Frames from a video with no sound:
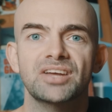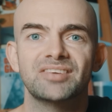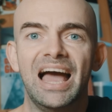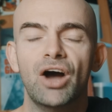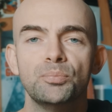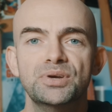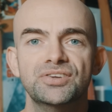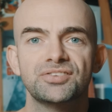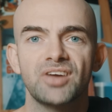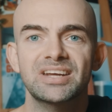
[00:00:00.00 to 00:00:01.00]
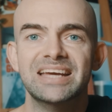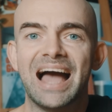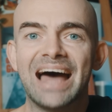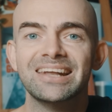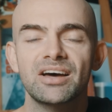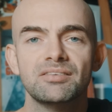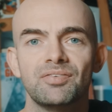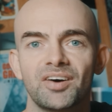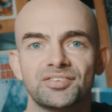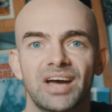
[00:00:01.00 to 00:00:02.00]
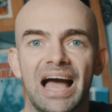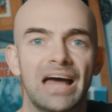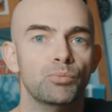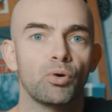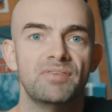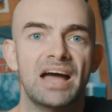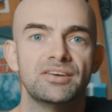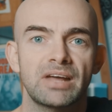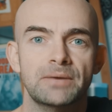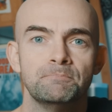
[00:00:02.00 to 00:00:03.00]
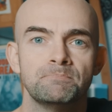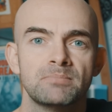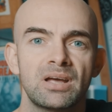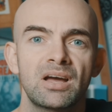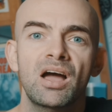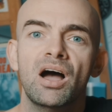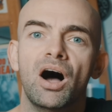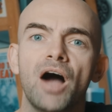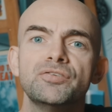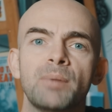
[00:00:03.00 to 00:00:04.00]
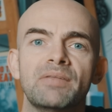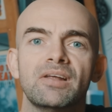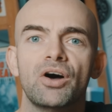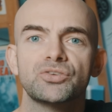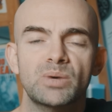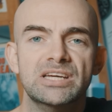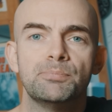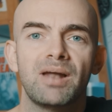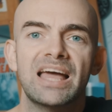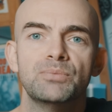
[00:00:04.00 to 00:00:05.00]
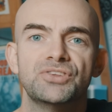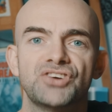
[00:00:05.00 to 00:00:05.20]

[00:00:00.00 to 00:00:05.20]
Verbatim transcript: it to help you to study and learn faster and more effectively. I've spent the last week playing with